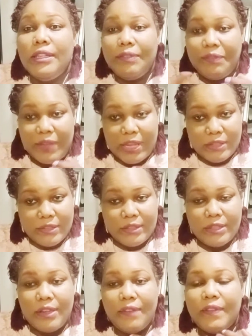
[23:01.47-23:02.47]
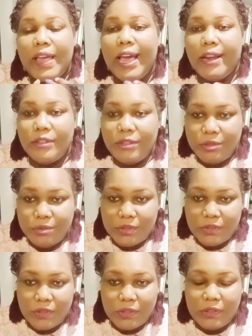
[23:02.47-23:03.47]
Defensive,
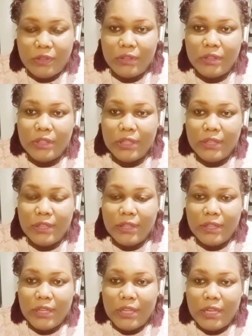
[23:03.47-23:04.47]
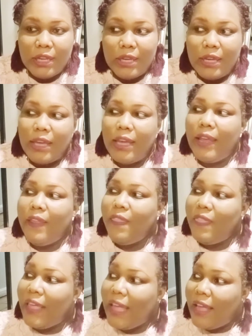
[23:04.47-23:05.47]
attitudinal.
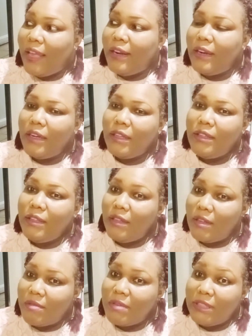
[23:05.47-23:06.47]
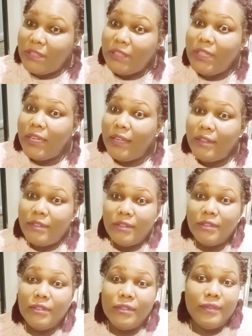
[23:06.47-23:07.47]
And then, you know what she
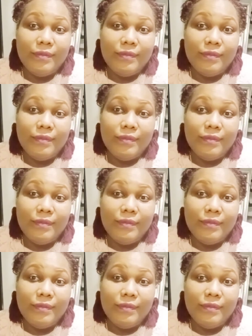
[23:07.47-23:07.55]
does?